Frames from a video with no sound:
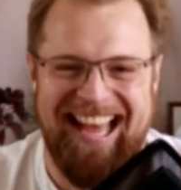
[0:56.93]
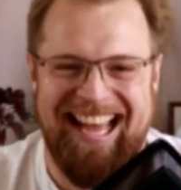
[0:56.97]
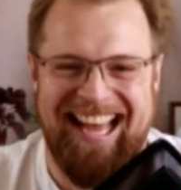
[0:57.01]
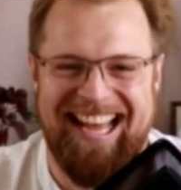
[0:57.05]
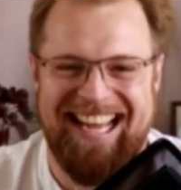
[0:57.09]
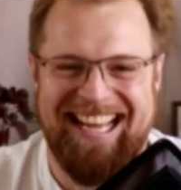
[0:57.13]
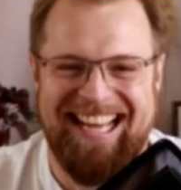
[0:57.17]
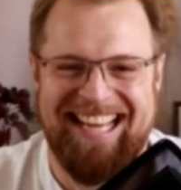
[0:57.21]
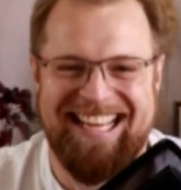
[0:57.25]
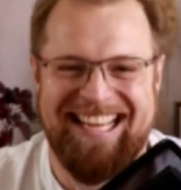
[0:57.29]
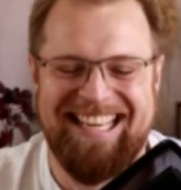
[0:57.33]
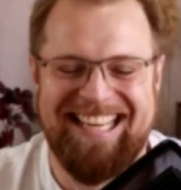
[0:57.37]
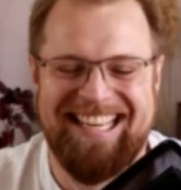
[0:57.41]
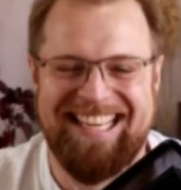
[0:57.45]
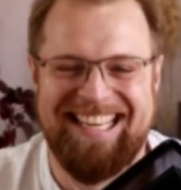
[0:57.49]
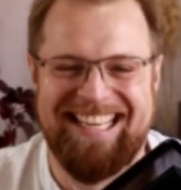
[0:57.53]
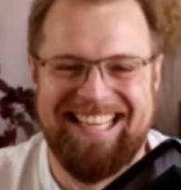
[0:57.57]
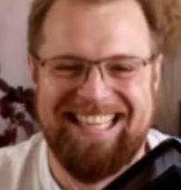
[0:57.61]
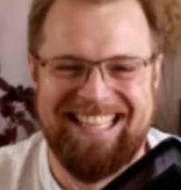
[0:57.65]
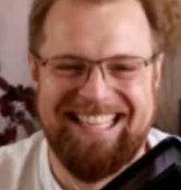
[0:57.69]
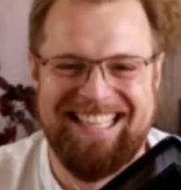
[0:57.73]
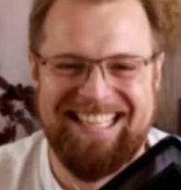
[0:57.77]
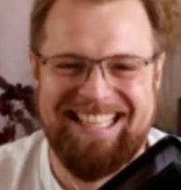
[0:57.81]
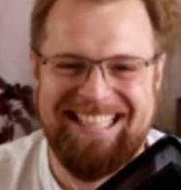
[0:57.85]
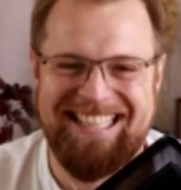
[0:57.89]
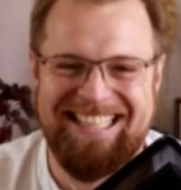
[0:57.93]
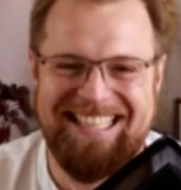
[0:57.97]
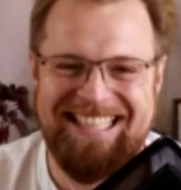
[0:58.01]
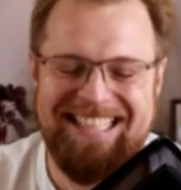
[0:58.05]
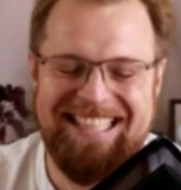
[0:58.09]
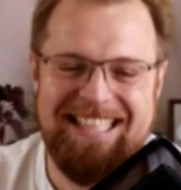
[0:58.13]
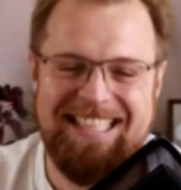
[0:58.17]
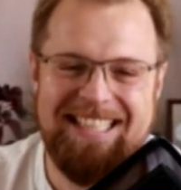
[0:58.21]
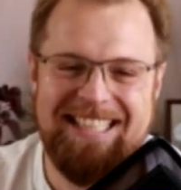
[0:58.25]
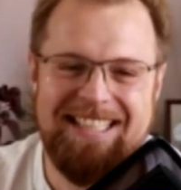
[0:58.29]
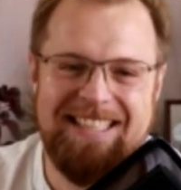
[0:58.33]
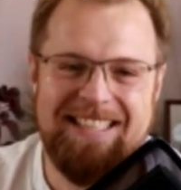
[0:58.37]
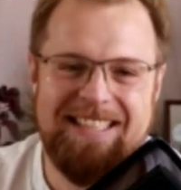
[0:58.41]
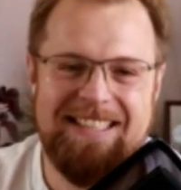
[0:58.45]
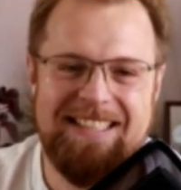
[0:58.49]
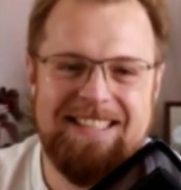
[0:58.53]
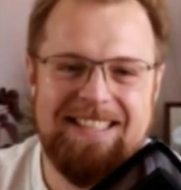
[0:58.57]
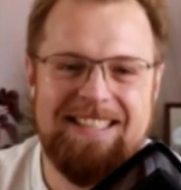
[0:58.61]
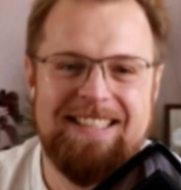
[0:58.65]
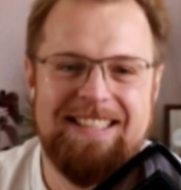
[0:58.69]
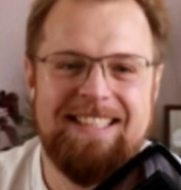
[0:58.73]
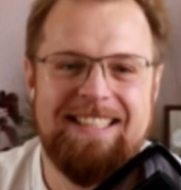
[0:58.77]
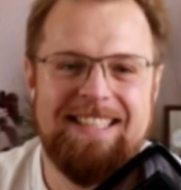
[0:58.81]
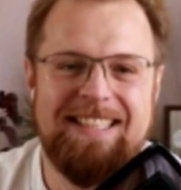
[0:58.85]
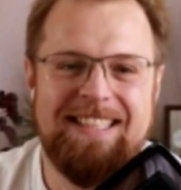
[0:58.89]

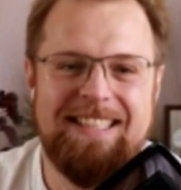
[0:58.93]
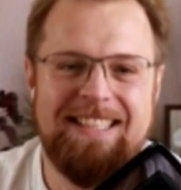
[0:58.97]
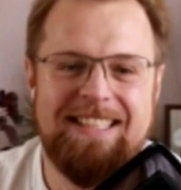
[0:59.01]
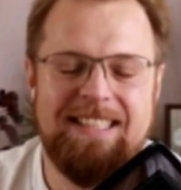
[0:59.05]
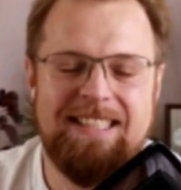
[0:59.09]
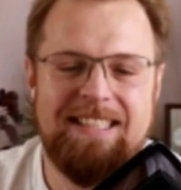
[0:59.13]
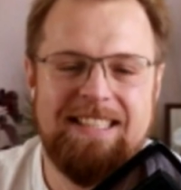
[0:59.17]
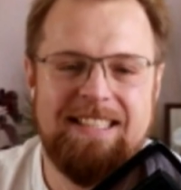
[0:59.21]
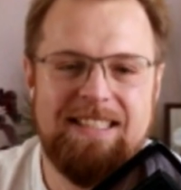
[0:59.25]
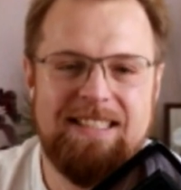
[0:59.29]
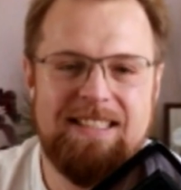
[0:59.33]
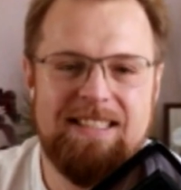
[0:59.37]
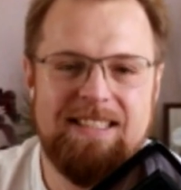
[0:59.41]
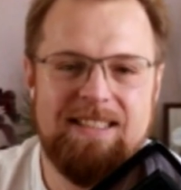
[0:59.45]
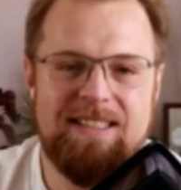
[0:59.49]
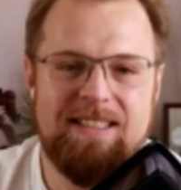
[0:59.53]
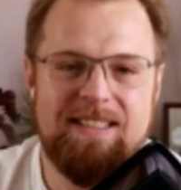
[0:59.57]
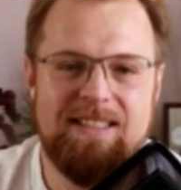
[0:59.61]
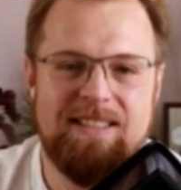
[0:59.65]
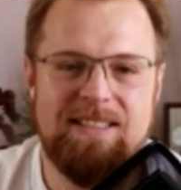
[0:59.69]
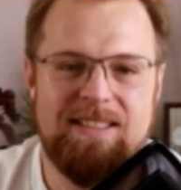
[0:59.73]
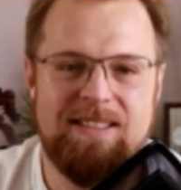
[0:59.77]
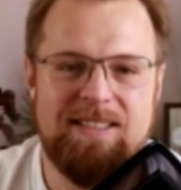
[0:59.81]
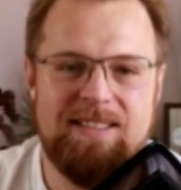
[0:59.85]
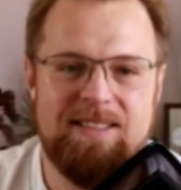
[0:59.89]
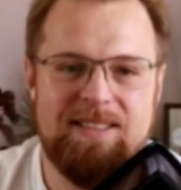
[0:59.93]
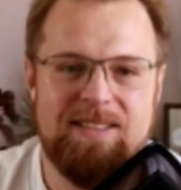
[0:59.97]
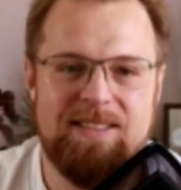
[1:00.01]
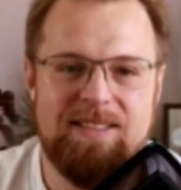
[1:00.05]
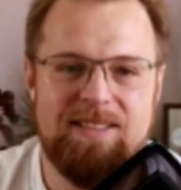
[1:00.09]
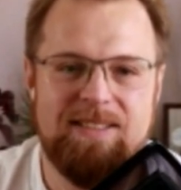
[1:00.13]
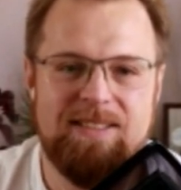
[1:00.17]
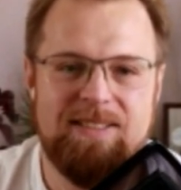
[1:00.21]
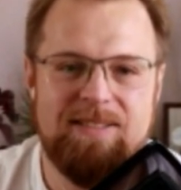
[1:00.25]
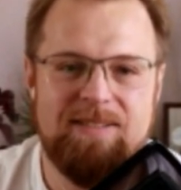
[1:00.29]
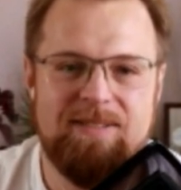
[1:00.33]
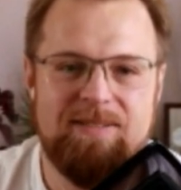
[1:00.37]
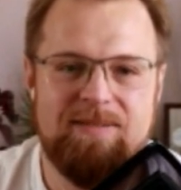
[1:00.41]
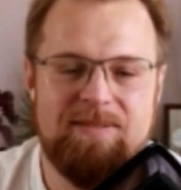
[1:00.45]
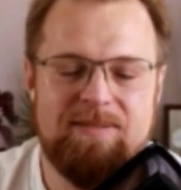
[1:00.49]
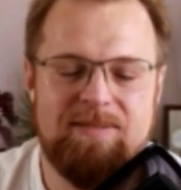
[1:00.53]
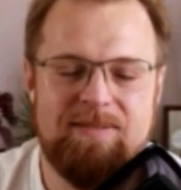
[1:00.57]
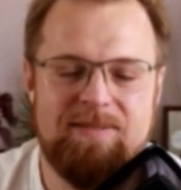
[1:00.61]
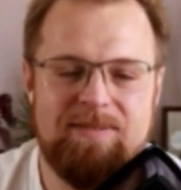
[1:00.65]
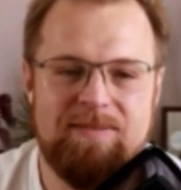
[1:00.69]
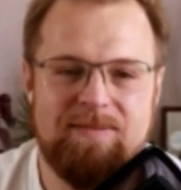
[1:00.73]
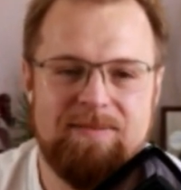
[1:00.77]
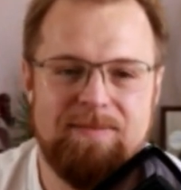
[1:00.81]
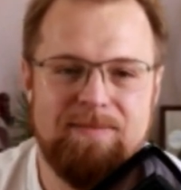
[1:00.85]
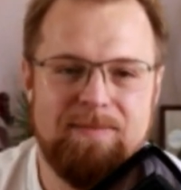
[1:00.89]

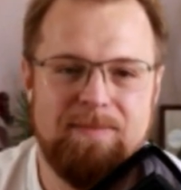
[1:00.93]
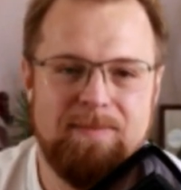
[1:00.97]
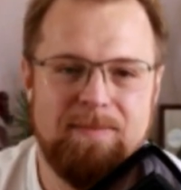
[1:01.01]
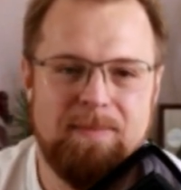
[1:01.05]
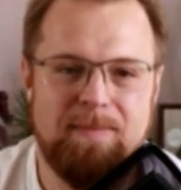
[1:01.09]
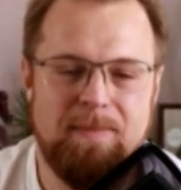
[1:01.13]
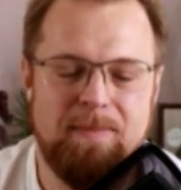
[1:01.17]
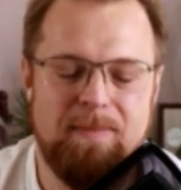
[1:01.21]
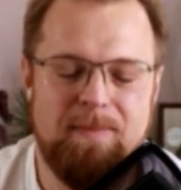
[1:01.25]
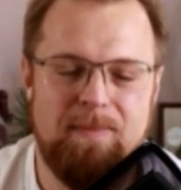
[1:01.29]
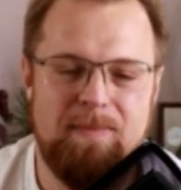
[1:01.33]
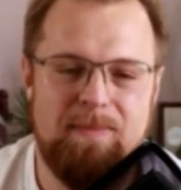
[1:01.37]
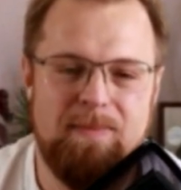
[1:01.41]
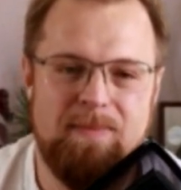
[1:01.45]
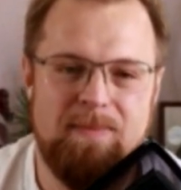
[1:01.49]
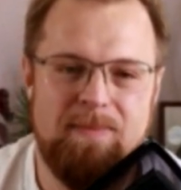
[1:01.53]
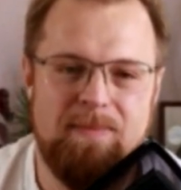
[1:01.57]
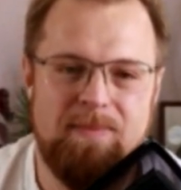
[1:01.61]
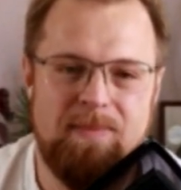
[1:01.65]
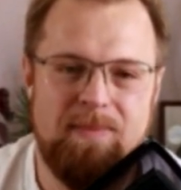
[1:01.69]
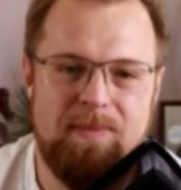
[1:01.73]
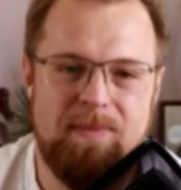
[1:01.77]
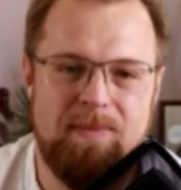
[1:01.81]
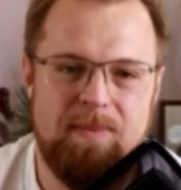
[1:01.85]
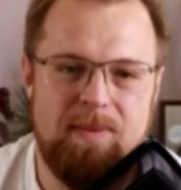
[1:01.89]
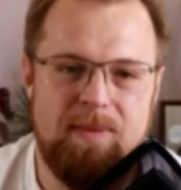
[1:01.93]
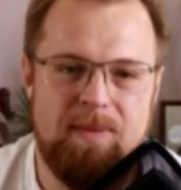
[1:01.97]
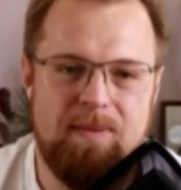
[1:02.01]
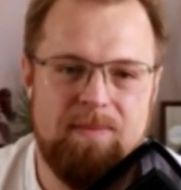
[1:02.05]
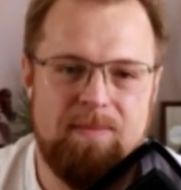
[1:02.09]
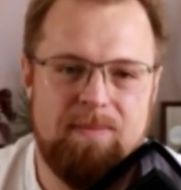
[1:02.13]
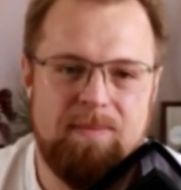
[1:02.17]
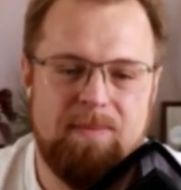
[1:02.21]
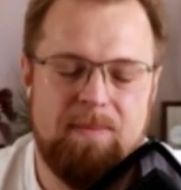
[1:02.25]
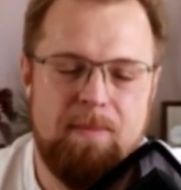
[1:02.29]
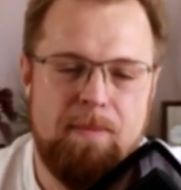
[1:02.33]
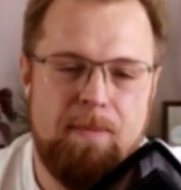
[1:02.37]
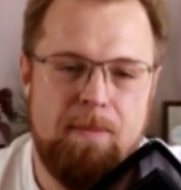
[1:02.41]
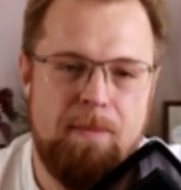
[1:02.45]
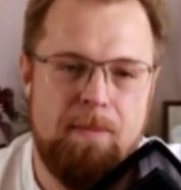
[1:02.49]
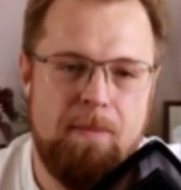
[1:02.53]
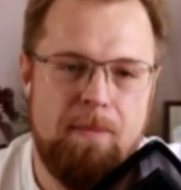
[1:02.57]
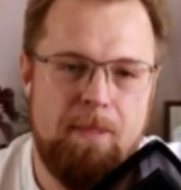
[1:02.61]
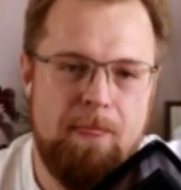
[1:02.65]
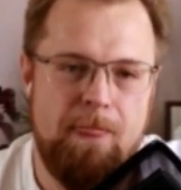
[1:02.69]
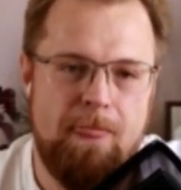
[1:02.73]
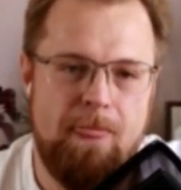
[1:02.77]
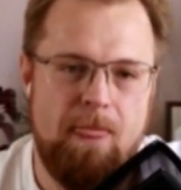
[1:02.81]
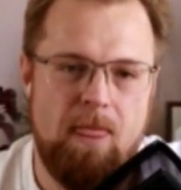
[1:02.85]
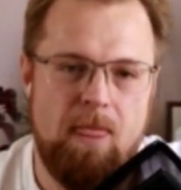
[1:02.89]

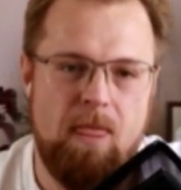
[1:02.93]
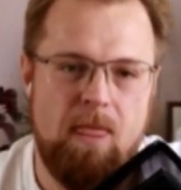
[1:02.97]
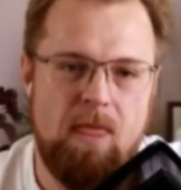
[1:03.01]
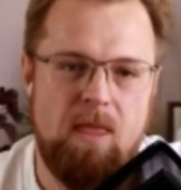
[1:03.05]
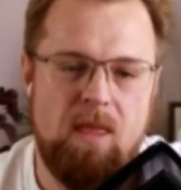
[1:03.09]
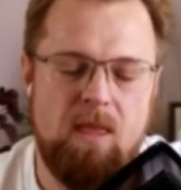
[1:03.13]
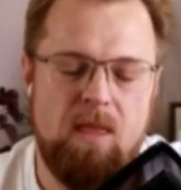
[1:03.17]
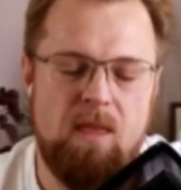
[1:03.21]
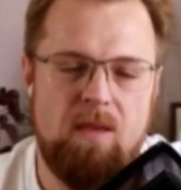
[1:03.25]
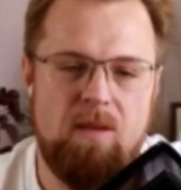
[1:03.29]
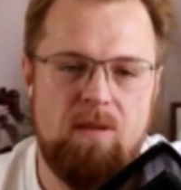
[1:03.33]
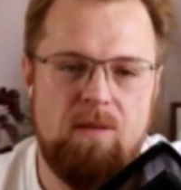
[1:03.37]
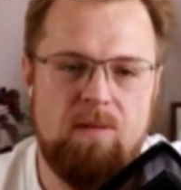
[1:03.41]
[no speech]